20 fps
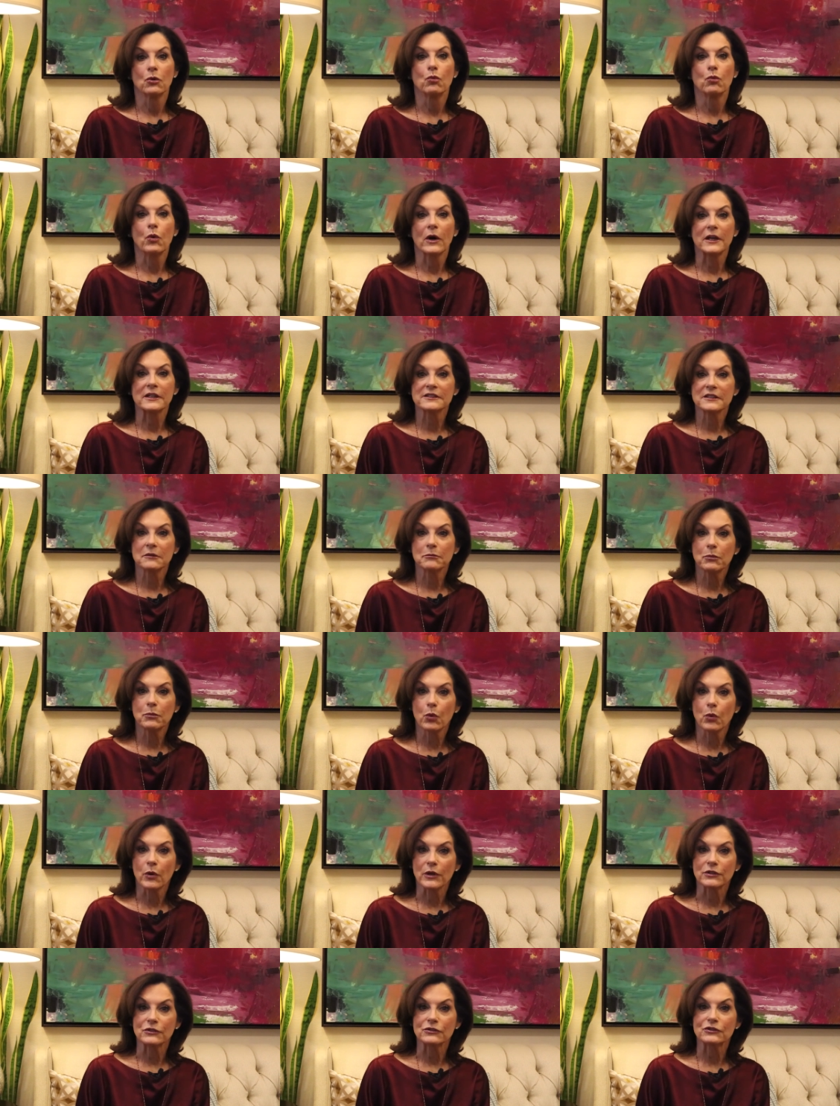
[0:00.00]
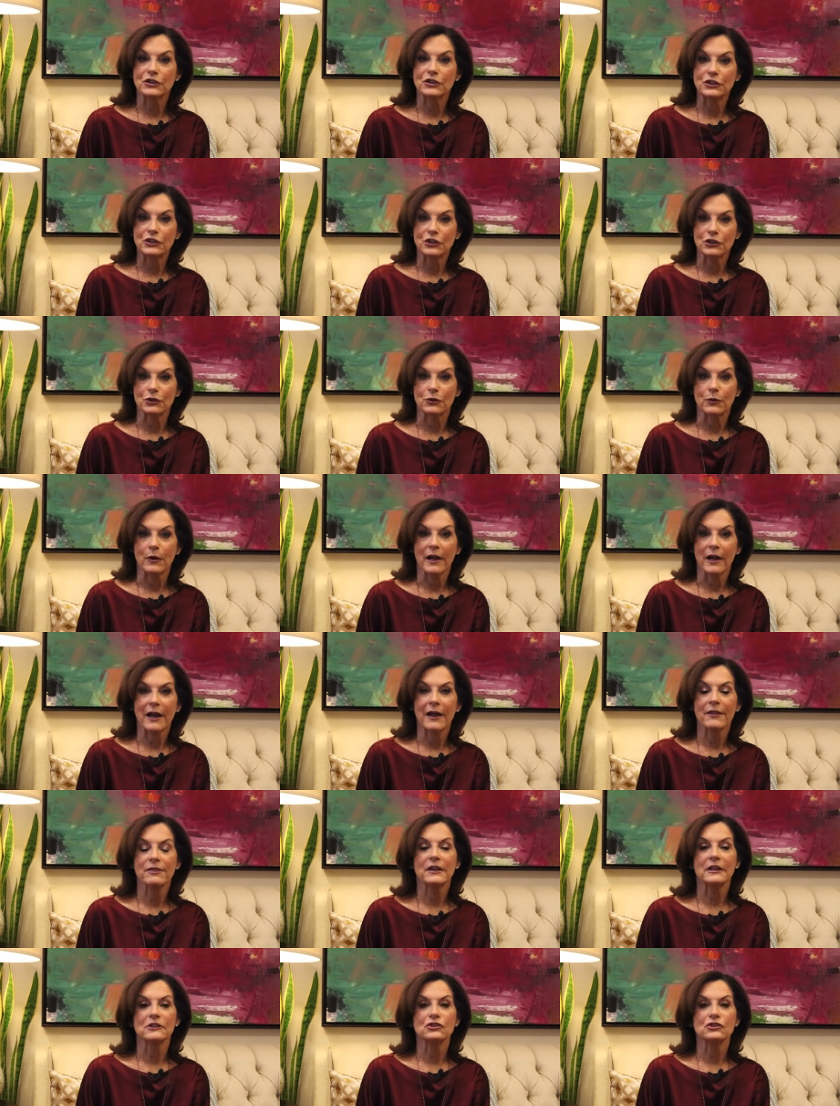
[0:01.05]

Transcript: what is important to you, and